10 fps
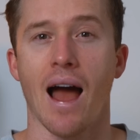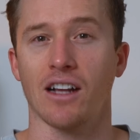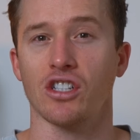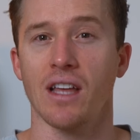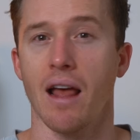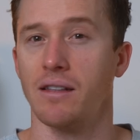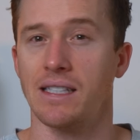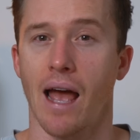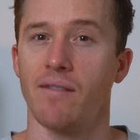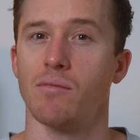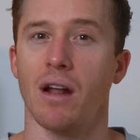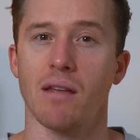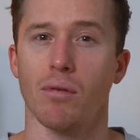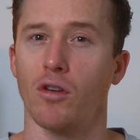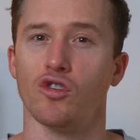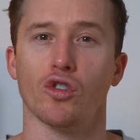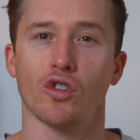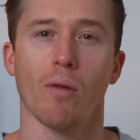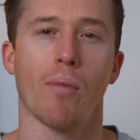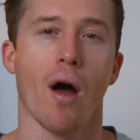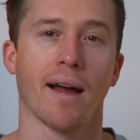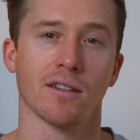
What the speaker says: Actually, it saves money because you stop buying